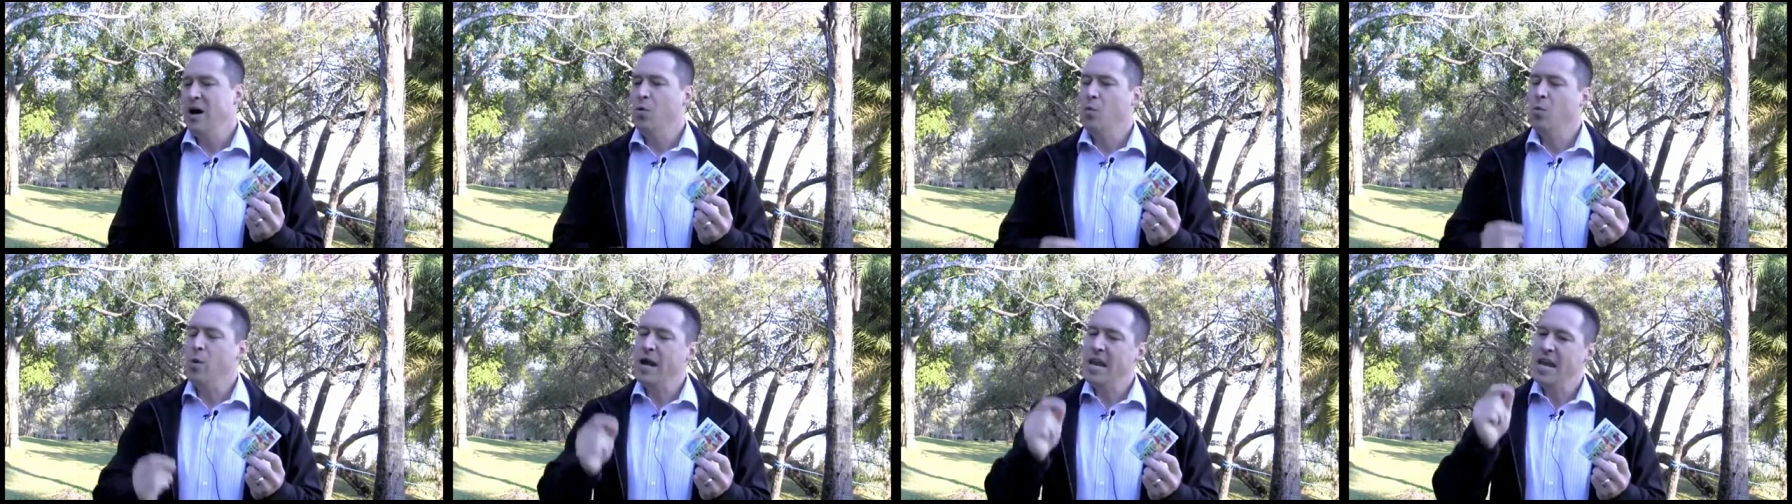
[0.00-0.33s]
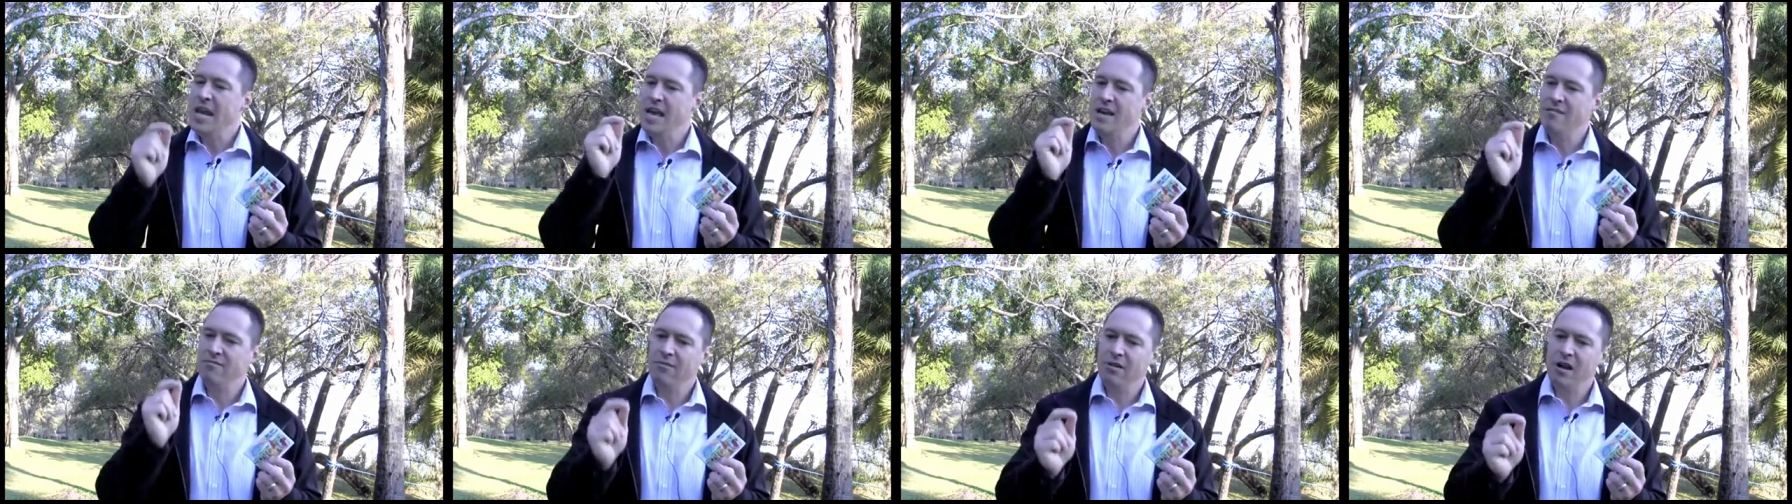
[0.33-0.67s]

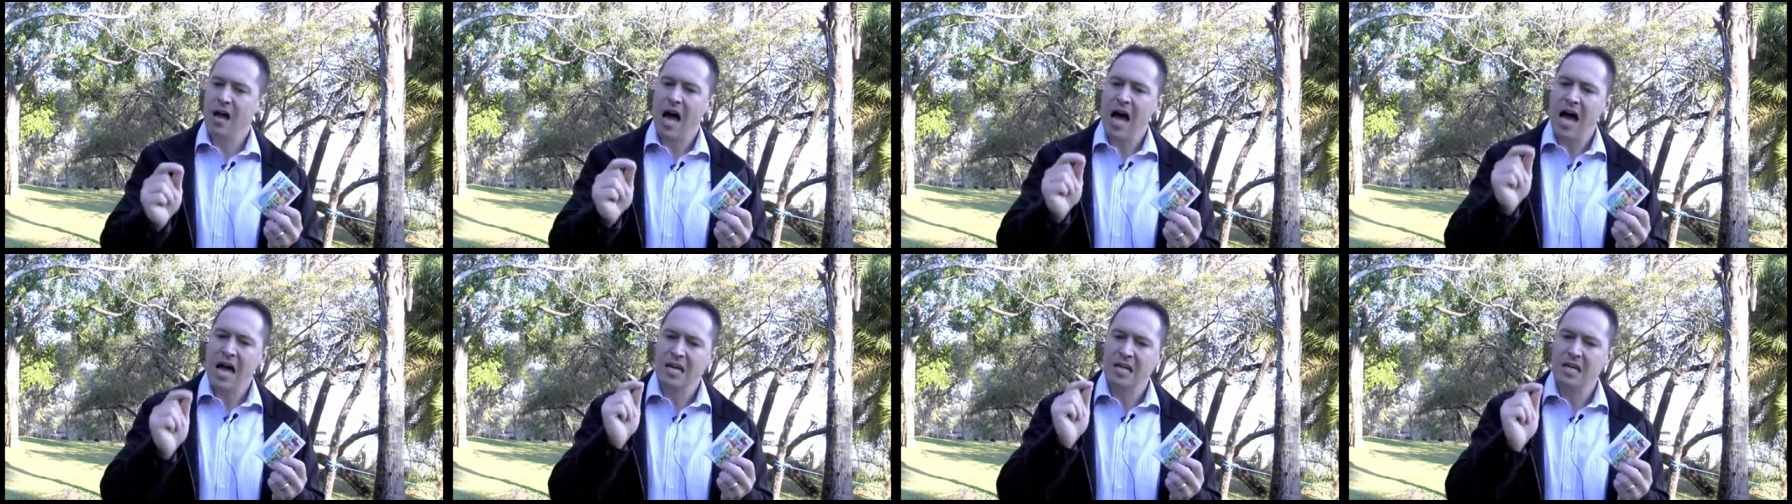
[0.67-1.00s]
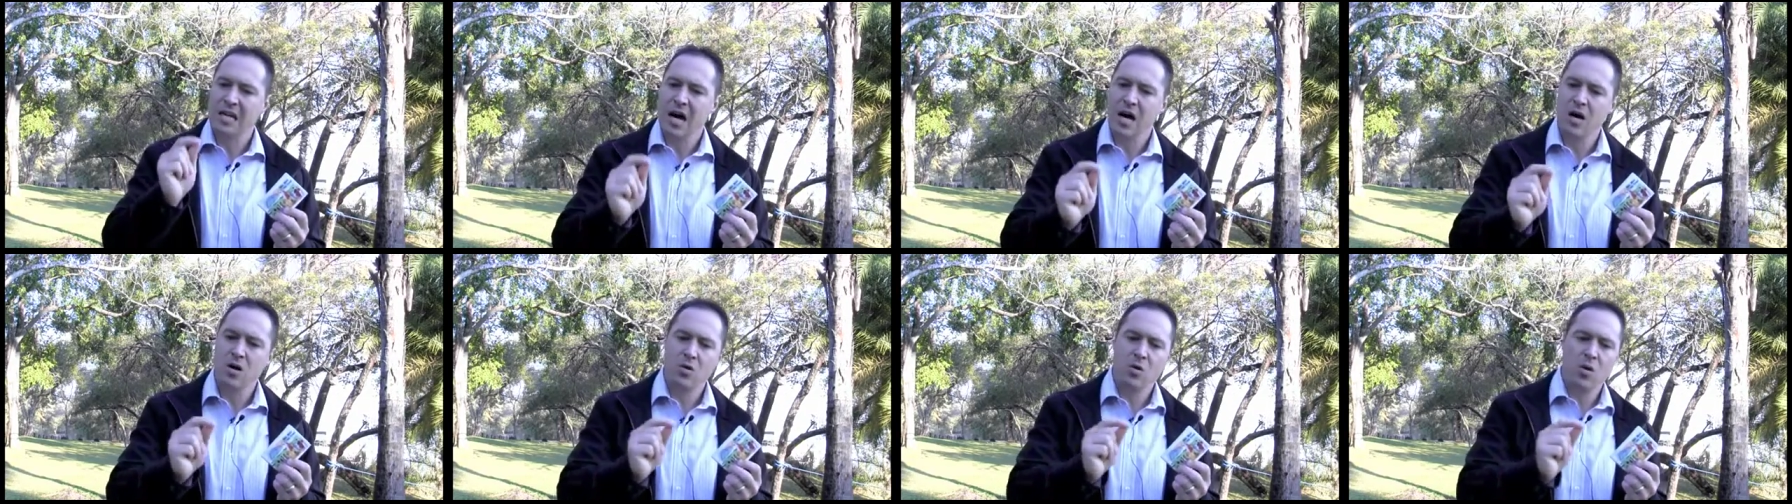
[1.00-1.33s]
Whenever I
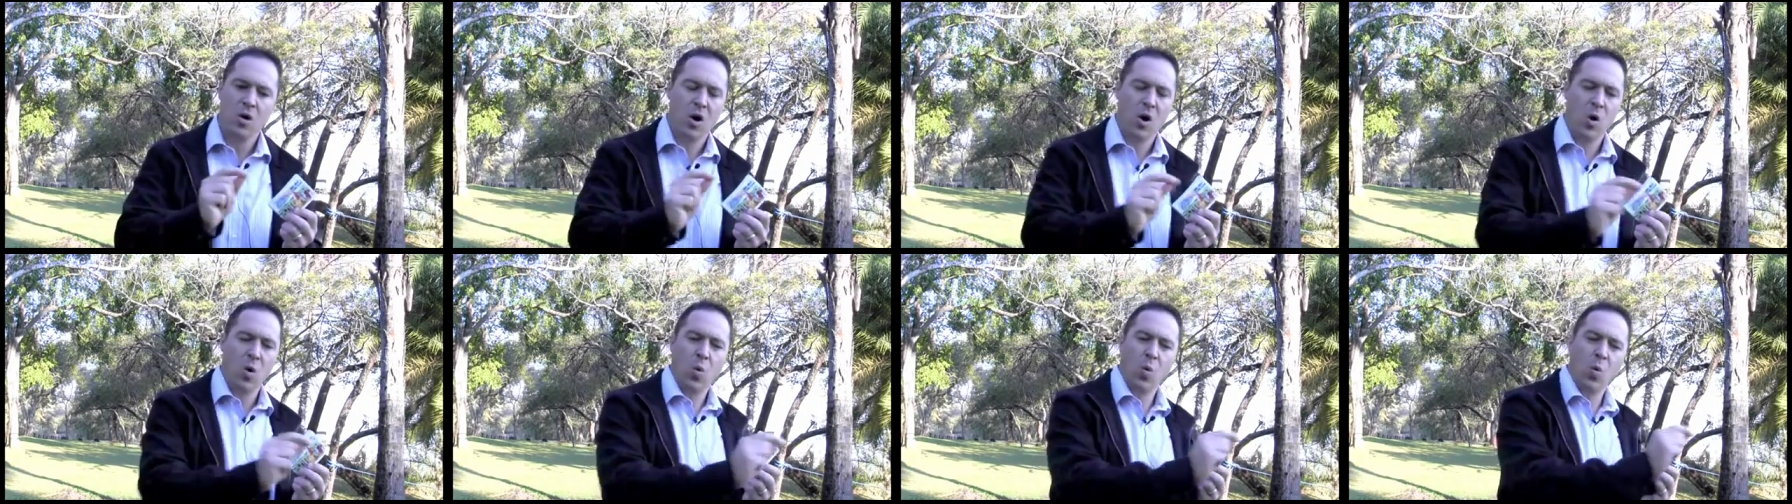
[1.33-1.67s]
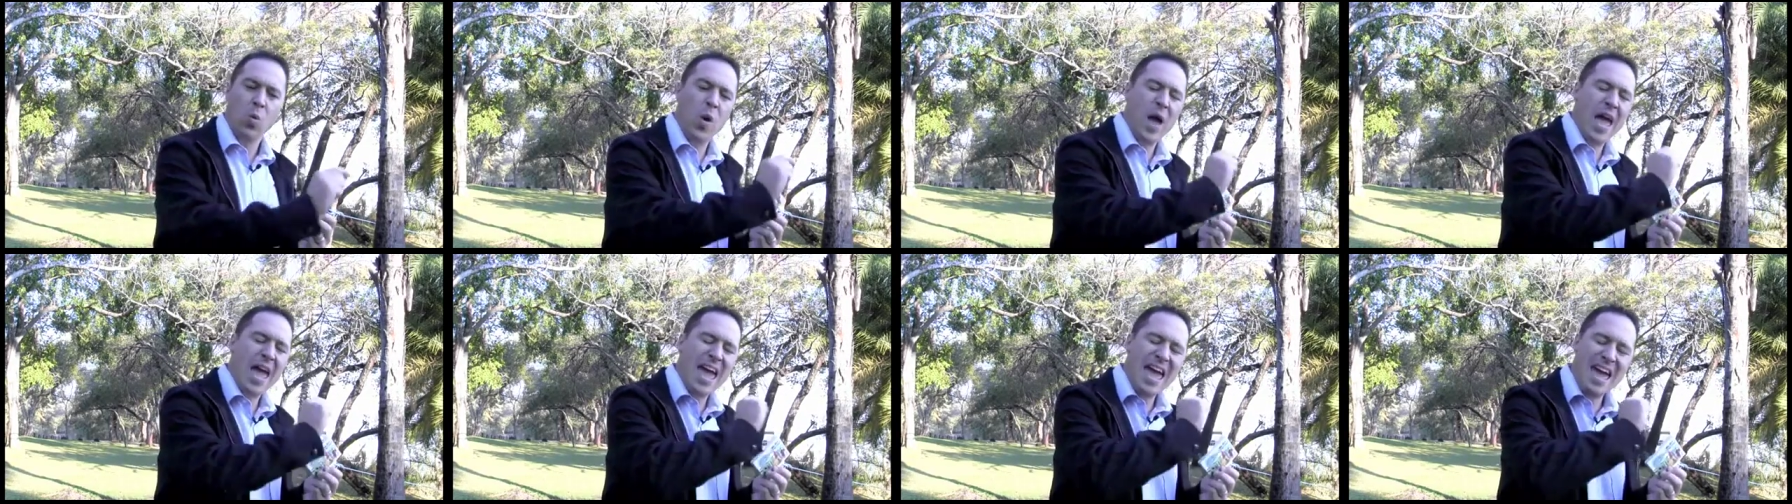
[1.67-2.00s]
go,
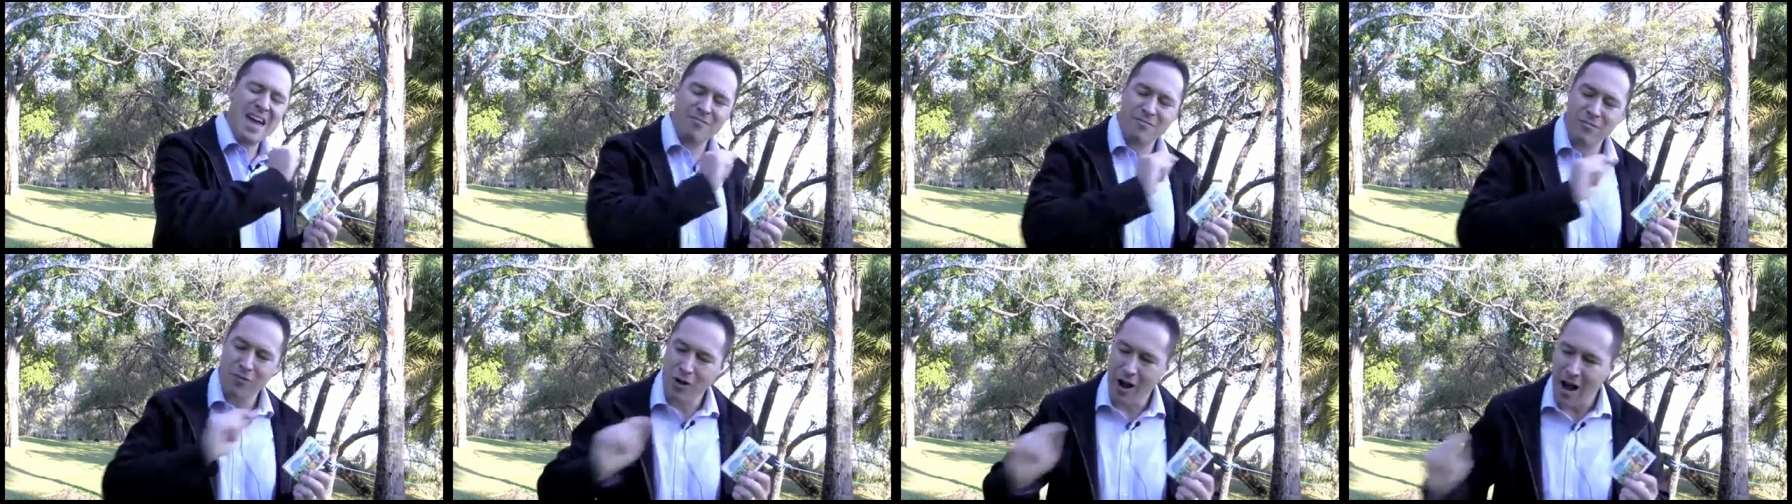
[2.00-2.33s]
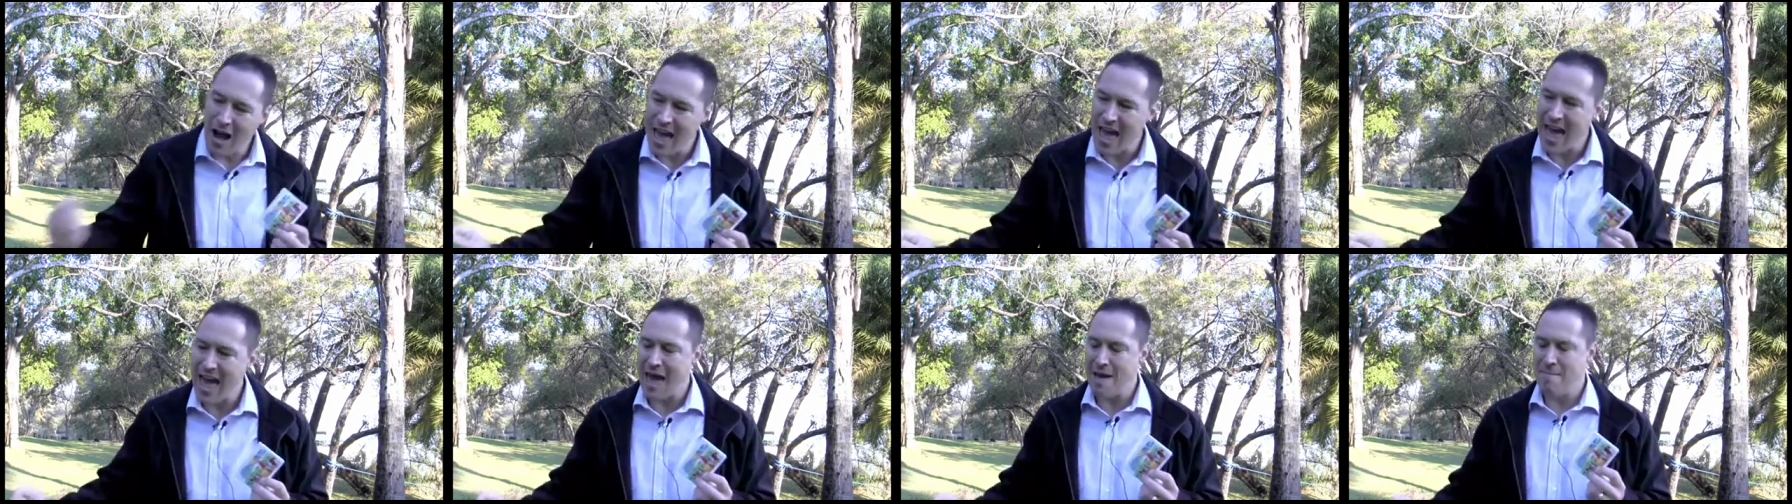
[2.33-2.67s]
wherever
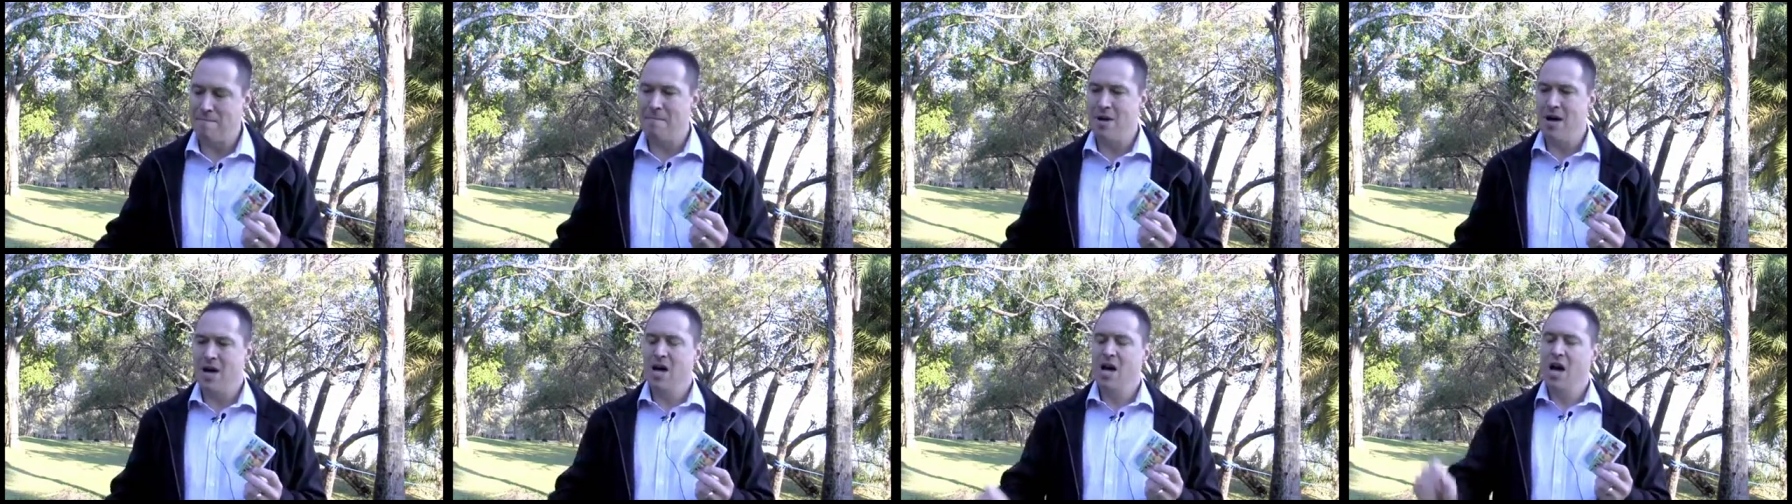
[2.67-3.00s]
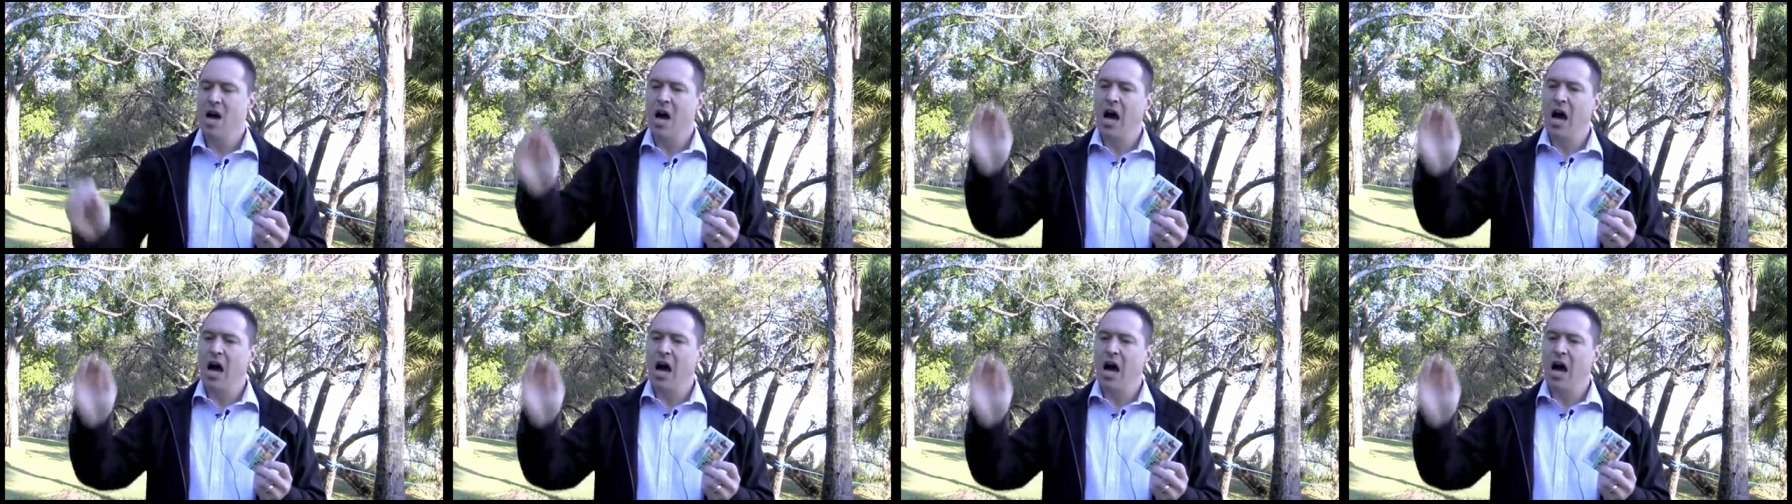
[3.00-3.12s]
I am,